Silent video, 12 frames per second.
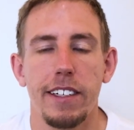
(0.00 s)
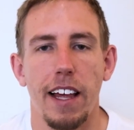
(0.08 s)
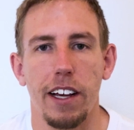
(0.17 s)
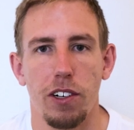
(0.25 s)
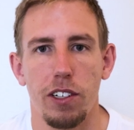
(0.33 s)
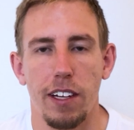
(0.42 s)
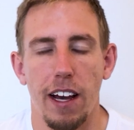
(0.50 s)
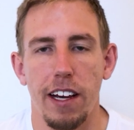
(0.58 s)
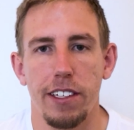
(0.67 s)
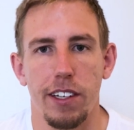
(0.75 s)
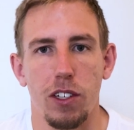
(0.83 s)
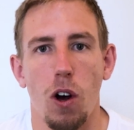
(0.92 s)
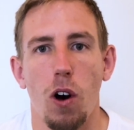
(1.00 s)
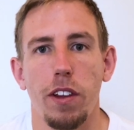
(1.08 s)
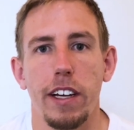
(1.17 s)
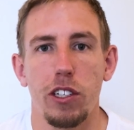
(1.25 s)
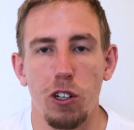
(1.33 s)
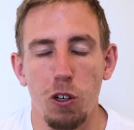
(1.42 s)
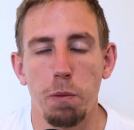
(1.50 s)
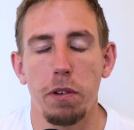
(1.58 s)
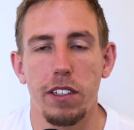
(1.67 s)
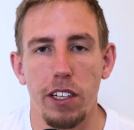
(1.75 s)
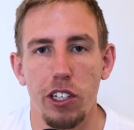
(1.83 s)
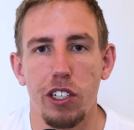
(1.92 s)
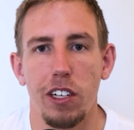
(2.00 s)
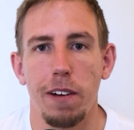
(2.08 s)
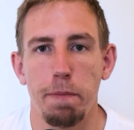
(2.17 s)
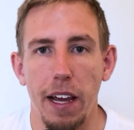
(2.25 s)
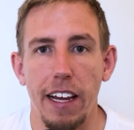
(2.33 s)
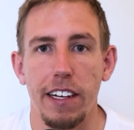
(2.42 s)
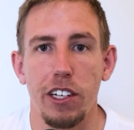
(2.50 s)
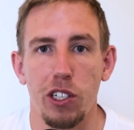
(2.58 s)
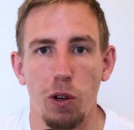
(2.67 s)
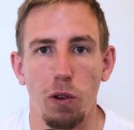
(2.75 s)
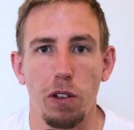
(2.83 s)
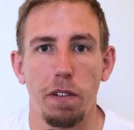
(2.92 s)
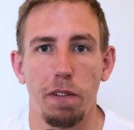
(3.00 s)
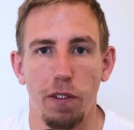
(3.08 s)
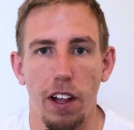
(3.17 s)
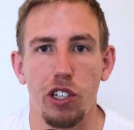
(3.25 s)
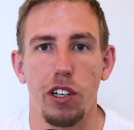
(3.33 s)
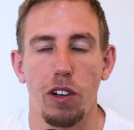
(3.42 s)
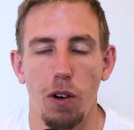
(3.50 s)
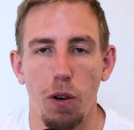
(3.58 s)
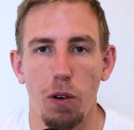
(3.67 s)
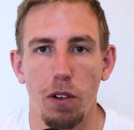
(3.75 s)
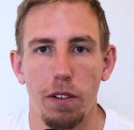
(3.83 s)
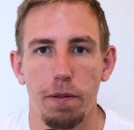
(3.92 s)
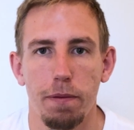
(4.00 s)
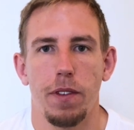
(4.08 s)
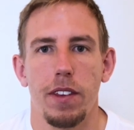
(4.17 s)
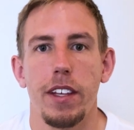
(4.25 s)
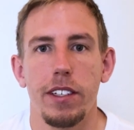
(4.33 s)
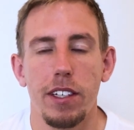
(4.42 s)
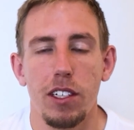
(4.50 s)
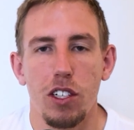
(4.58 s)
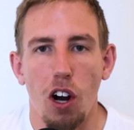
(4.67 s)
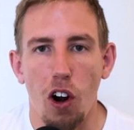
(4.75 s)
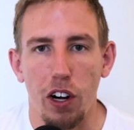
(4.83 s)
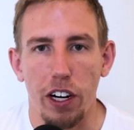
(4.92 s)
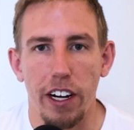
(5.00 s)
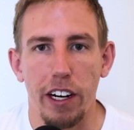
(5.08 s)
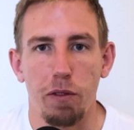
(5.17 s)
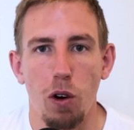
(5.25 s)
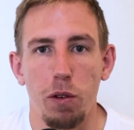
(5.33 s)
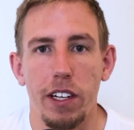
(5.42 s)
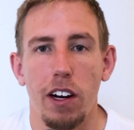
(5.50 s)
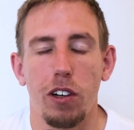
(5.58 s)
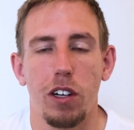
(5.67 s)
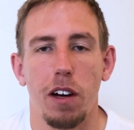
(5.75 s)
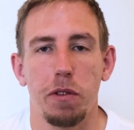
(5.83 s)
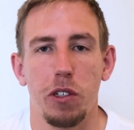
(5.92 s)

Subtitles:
exercise is called a 2-position banded shoulder flexion hold. This is targeting rotator cuff